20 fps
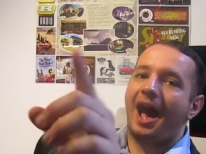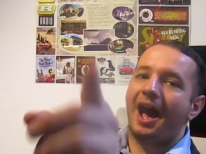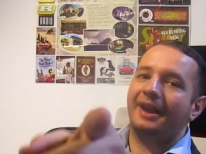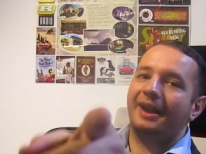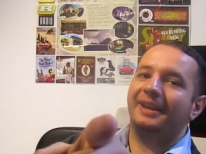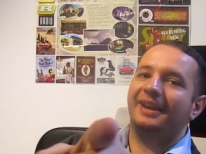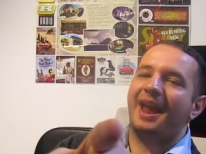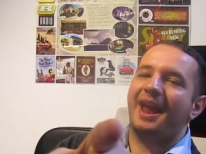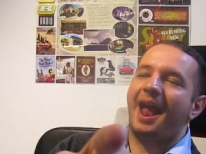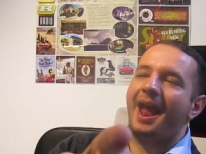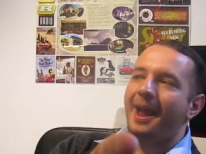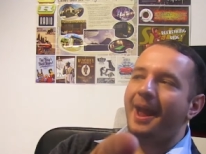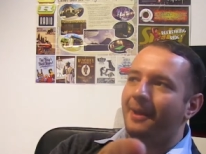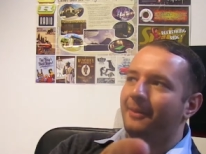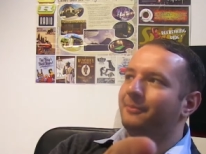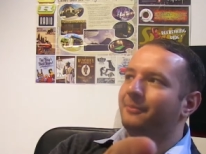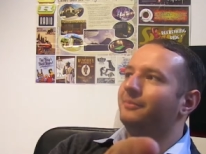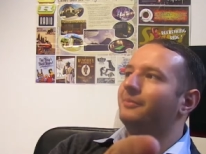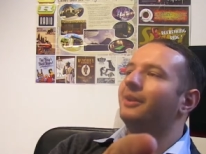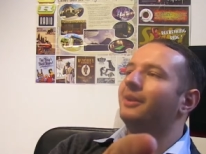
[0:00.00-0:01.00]
I
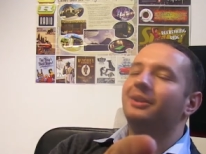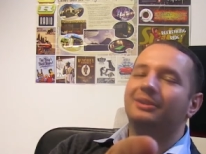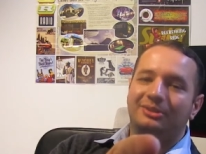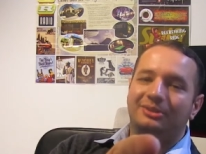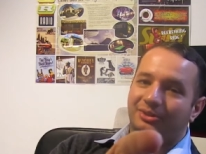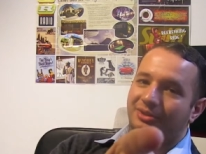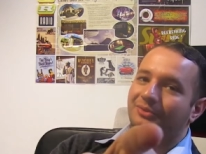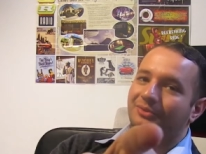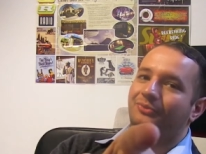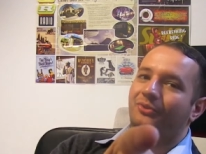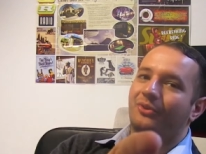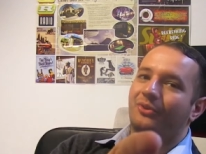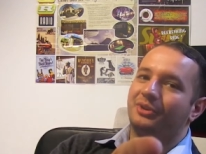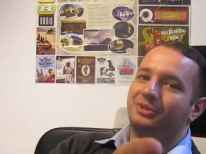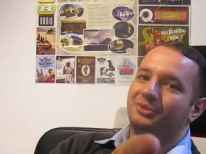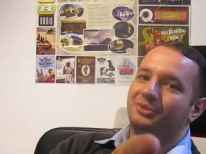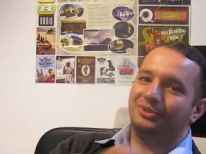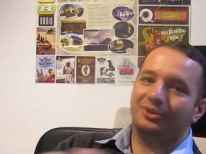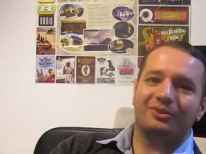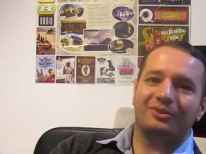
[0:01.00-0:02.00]
am looking
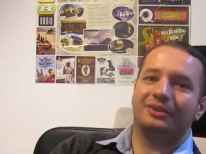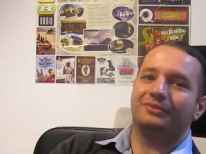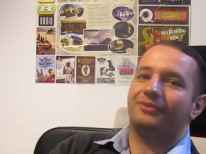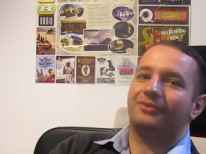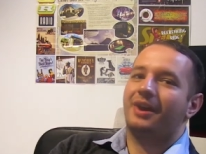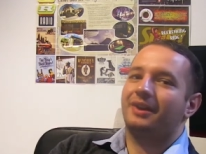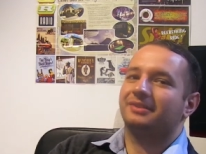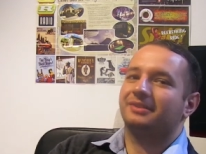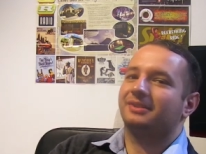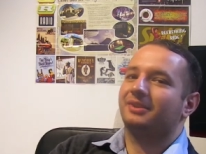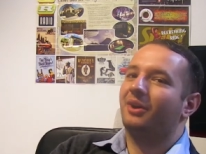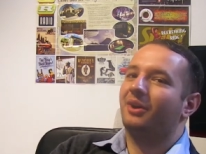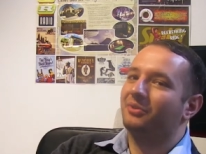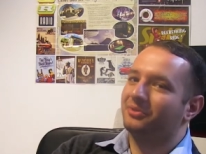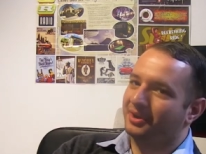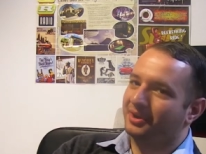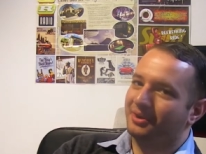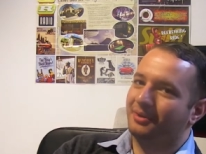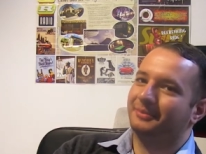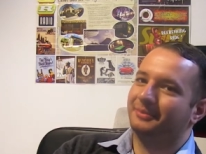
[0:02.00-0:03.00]
forward to your advices
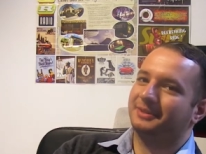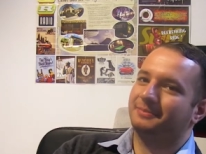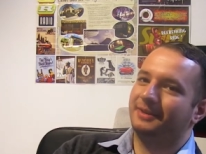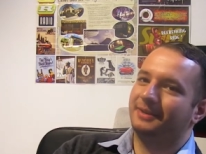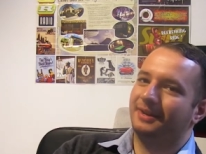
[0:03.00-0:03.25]
on the comments